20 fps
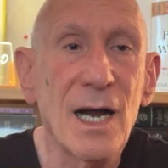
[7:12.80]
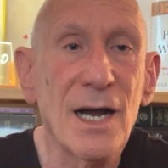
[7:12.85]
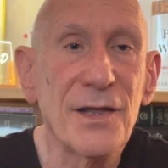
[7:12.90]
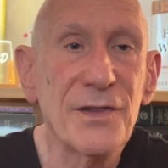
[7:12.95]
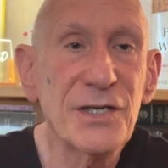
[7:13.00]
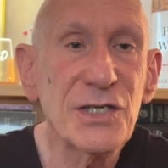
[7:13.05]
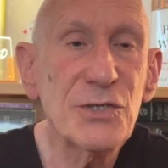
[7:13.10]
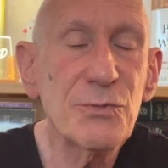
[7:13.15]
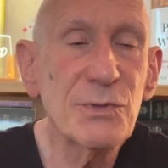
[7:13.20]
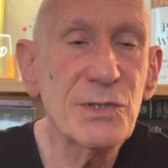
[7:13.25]

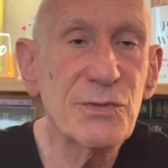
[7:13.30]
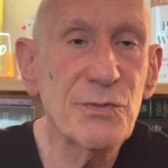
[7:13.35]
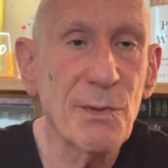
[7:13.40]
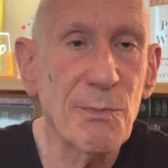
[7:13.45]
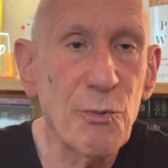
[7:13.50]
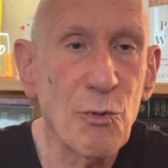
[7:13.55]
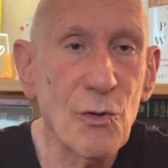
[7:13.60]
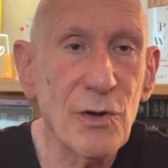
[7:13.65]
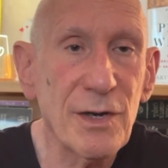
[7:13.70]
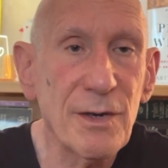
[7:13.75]
This was
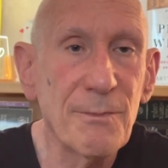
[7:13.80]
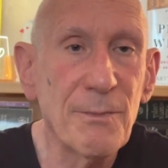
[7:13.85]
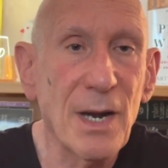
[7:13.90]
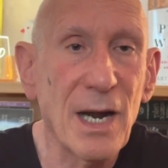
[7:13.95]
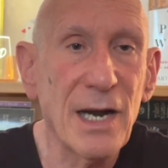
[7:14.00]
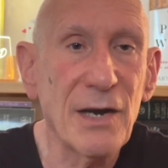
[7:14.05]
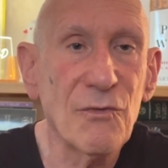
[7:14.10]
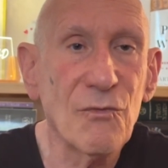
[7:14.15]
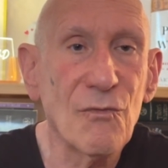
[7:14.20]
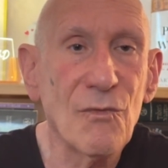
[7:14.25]
reported
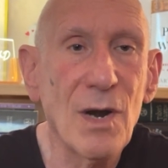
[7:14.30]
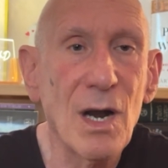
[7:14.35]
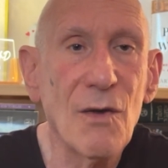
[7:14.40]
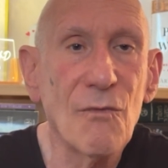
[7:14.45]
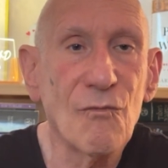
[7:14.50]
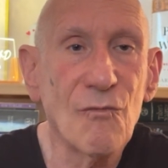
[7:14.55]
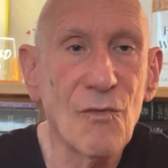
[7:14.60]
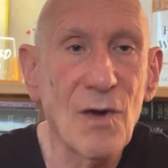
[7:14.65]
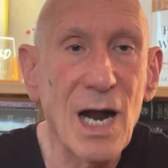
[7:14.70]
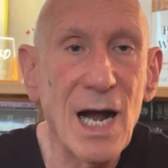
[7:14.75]
by
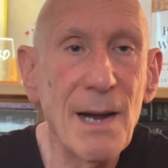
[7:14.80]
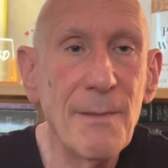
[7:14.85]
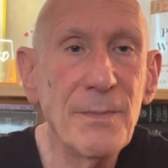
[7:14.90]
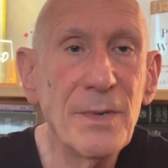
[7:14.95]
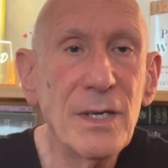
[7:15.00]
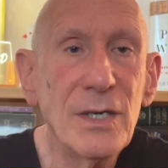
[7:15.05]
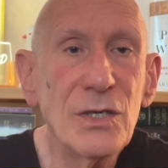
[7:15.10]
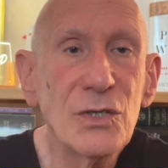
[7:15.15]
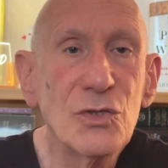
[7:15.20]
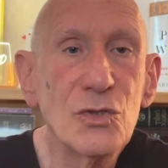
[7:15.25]

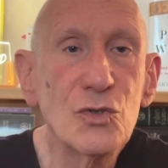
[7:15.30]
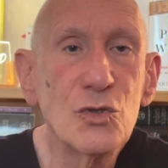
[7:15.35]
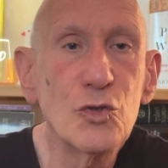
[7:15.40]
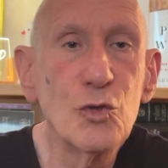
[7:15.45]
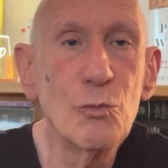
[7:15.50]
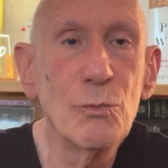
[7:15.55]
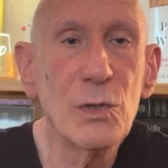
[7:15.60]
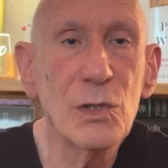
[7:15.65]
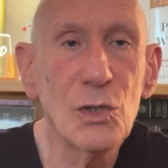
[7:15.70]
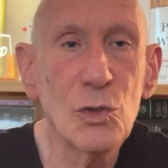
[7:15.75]
Ram
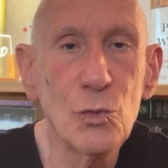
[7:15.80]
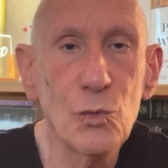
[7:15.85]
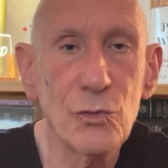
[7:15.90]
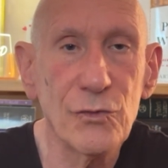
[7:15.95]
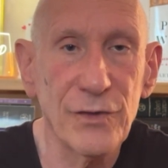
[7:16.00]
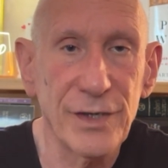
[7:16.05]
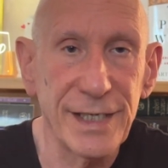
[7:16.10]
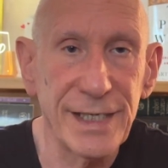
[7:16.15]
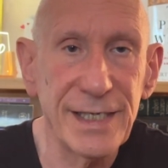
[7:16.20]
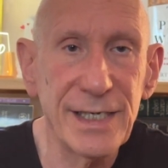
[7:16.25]

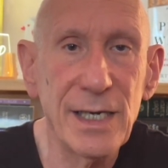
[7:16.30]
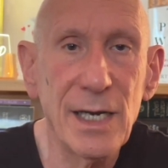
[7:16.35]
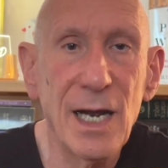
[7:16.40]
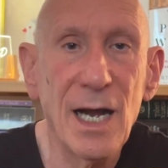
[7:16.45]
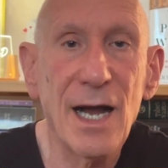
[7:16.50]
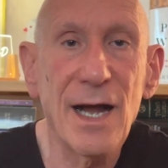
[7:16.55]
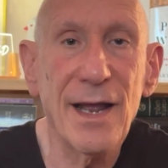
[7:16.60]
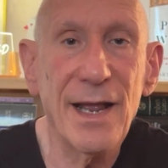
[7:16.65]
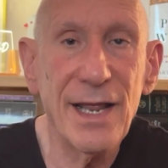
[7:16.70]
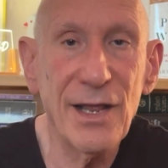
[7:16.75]
Tumaluri,
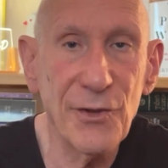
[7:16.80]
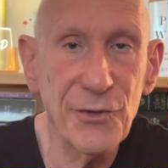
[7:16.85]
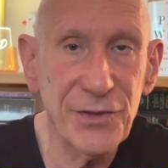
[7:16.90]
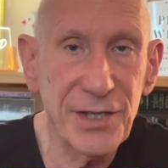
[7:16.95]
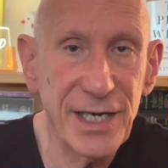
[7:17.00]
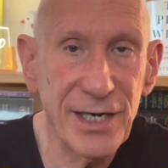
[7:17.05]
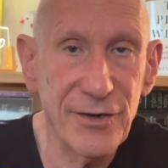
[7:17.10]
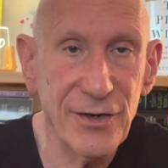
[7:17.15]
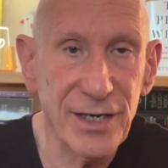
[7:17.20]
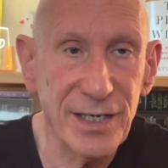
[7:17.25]
a
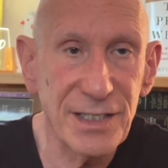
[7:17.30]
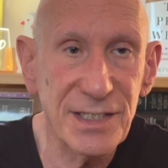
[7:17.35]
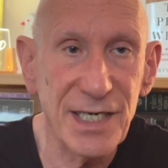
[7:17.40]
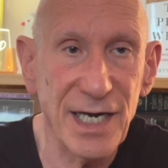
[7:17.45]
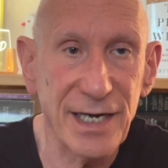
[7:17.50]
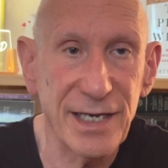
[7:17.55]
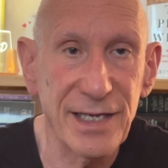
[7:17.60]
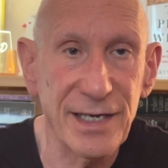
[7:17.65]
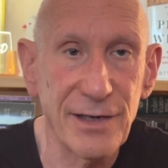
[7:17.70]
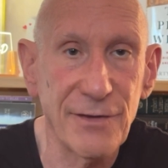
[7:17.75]
healthcare
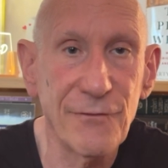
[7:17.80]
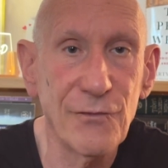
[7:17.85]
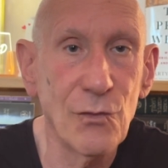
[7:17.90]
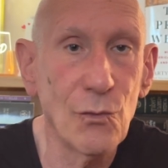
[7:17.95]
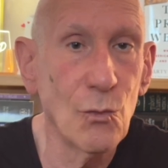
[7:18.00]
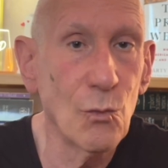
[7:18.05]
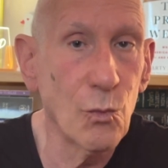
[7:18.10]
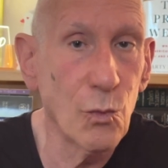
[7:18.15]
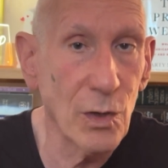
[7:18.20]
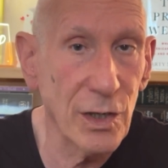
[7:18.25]
executive who
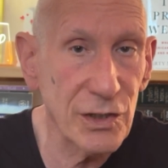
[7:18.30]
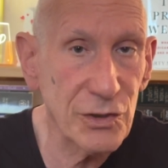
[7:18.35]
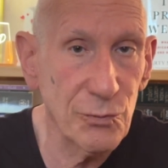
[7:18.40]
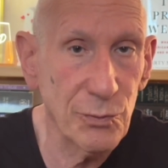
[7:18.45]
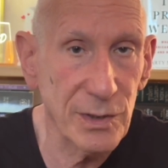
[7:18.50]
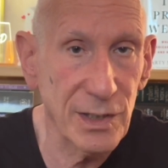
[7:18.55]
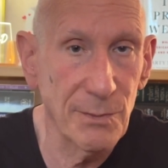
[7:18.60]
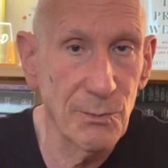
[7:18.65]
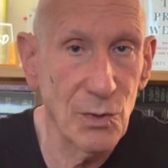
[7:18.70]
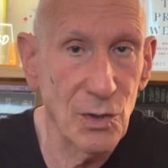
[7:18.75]
worked with
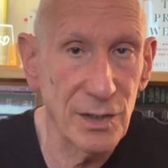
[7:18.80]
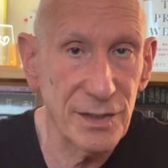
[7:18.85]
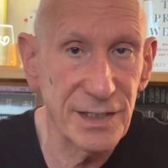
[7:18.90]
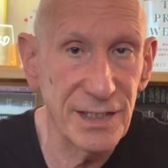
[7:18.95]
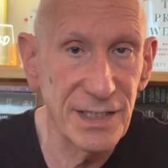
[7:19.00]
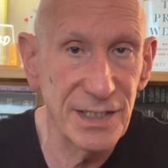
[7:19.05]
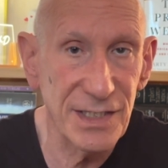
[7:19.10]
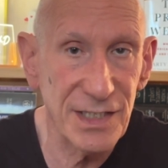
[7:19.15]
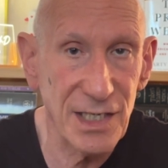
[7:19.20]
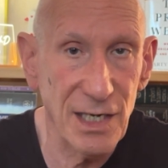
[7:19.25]
the
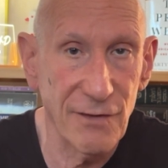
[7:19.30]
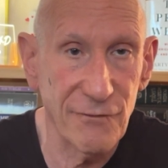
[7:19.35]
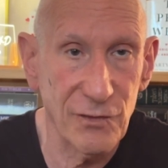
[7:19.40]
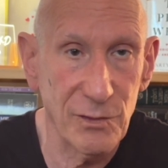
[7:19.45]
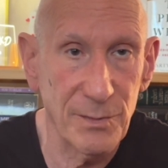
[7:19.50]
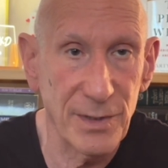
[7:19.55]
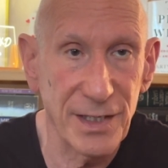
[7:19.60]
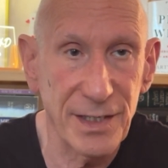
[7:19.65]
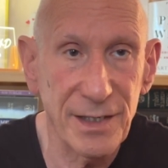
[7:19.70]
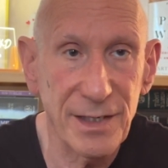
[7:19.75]
Maltese
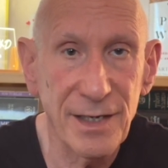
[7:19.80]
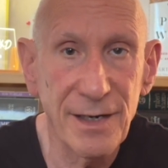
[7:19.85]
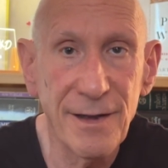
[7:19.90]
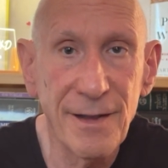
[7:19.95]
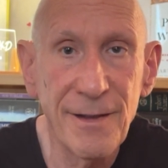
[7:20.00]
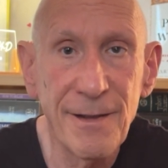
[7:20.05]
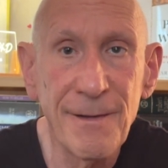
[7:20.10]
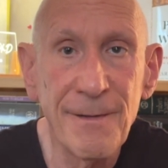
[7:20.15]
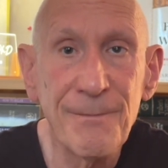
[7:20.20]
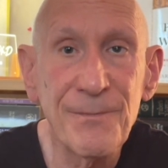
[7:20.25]
government.
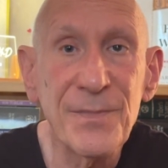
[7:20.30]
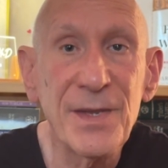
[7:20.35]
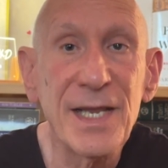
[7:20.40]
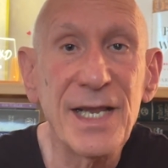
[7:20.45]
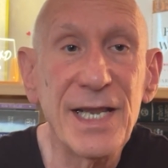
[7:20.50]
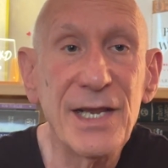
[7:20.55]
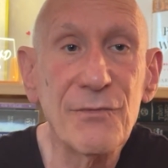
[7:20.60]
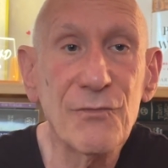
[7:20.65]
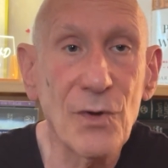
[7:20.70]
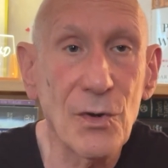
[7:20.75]

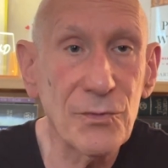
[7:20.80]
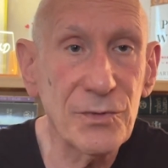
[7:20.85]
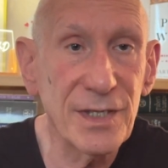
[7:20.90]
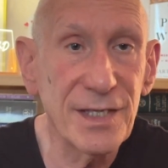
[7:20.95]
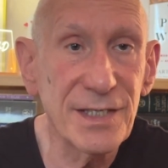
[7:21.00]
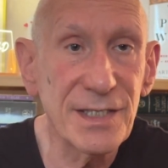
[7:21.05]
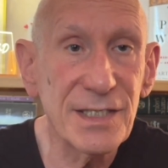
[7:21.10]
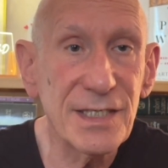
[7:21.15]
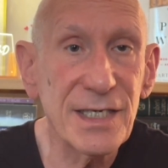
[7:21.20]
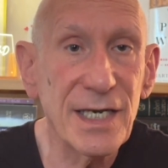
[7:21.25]
He wrote
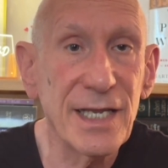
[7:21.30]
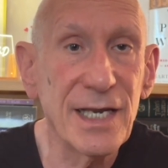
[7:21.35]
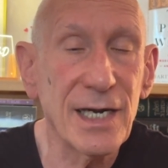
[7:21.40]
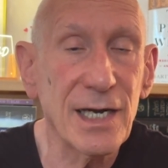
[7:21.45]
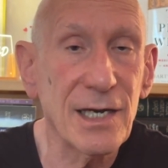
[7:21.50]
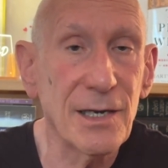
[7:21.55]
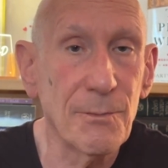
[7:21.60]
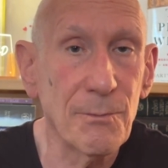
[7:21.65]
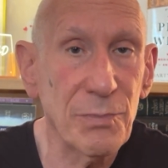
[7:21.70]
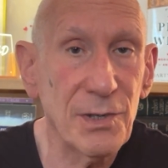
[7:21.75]
this in a
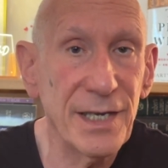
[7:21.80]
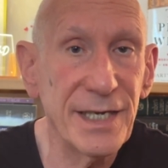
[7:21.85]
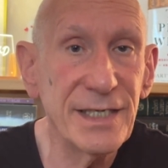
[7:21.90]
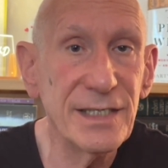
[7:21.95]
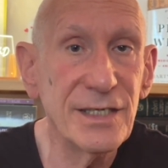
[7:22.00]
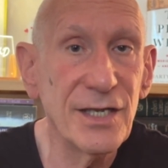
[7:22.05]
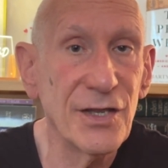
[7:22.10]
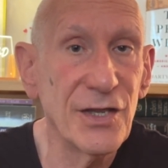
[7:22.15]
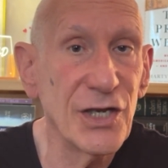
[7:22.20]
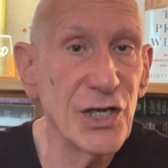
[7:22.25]
complaint
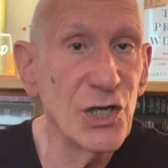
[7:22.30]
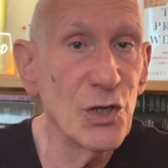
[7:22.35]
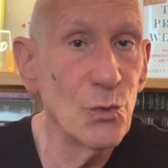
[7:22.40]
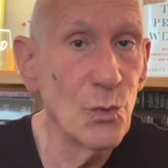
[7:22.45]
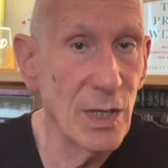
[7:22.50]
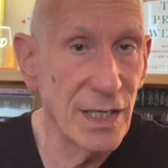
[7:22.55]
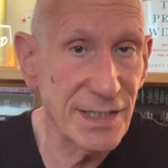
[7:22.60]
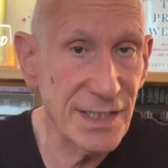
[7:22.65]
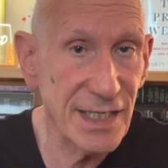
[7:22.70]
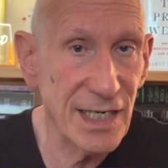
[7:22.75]
to the
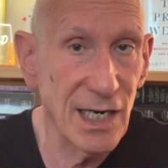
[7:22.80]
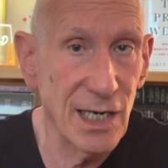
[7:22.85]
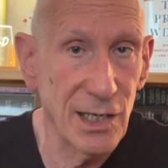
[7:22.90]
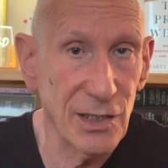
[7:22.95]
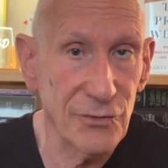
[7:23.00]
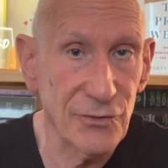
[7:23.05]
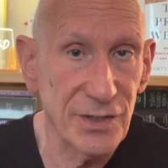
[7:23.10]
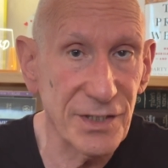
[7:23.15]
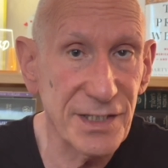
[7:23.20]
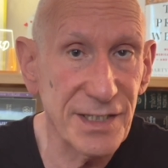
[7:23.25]
U.S.
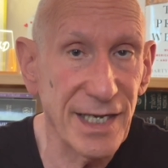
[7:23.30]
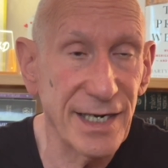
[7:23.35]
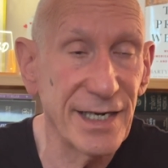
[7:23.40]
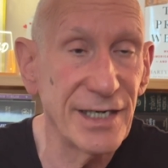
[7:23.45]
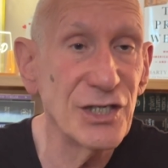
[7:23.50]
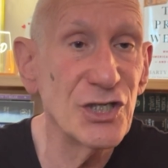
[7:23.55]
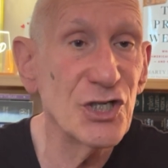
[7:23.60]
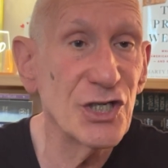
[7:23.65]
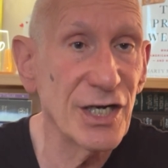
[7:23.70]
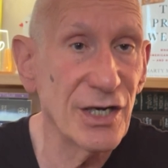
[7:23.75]
Congress, and he
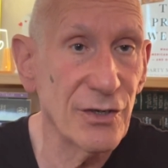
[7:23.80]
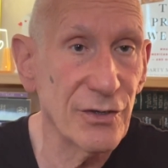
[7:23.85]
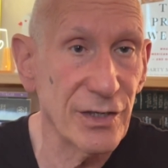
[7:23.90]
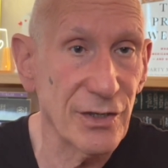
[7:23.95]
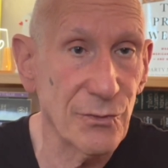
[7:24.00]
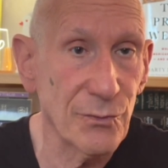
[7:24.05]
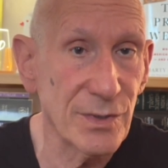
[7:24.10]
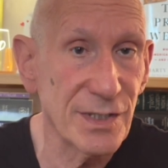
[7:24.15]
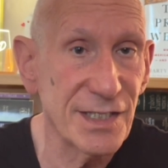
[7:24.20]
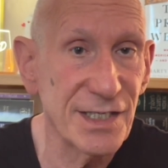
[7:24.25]
shared
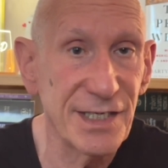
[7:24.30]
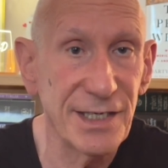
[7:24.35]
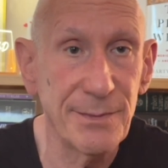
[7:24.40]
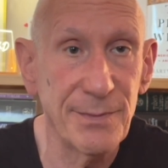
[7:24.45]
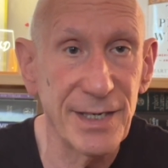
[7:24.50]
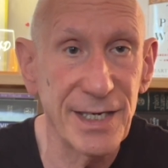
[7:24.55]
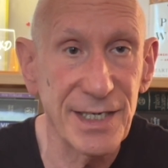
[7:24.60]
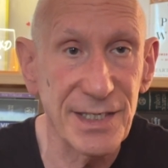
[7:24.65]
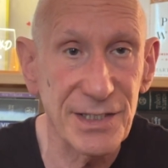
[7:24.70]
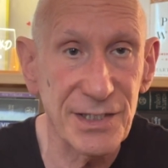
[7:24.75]
it with
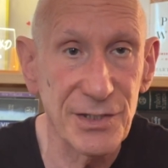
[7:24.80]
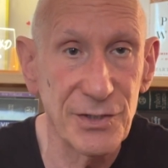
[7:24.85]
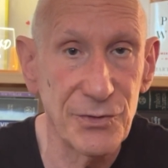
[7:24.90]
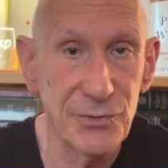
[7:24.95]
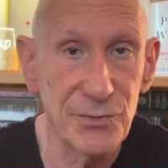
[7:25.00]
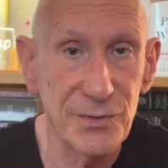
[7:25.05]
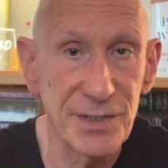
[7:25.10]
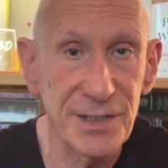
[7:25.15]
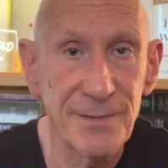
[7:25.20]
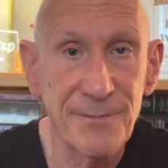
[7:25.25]
CBS
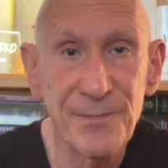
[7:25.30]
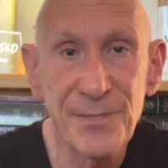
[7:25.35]
News.